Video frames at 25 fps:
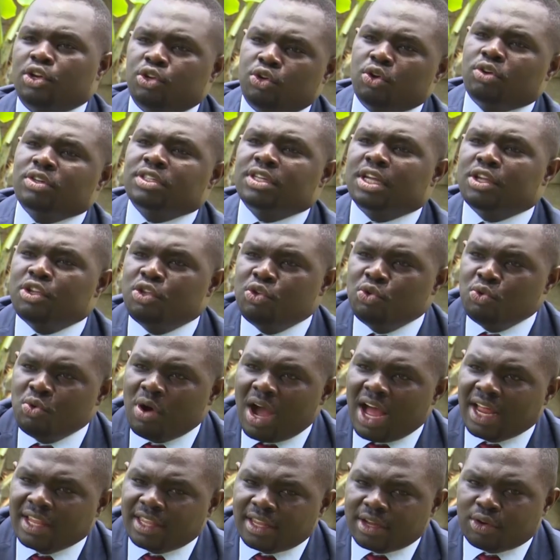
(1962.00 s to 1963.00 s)
Doctor,
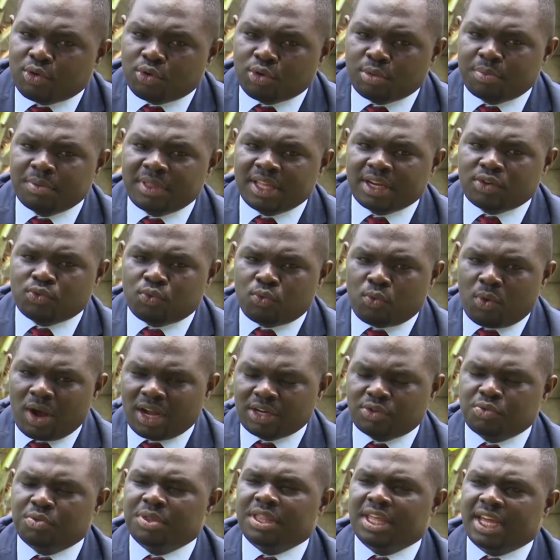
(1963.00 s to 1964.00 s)
you and the group that
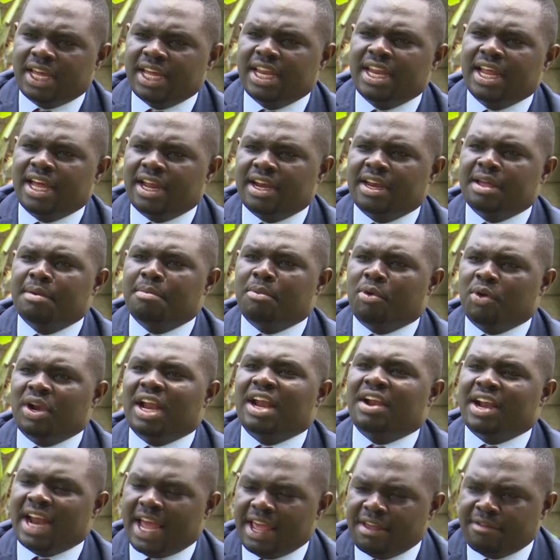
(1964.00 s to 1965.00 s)
worked with the NRM
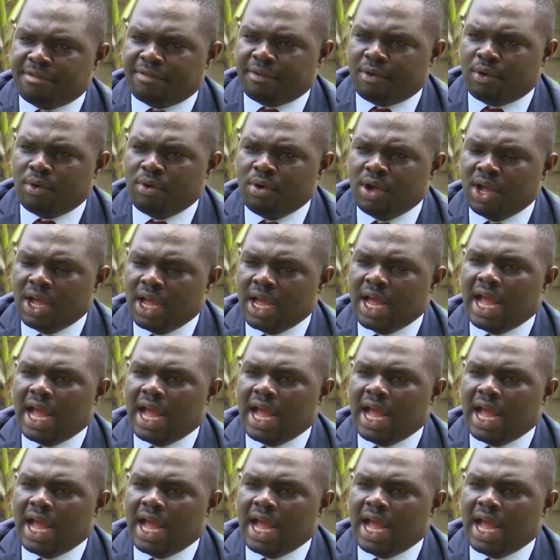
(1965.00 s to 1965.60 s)
on arrival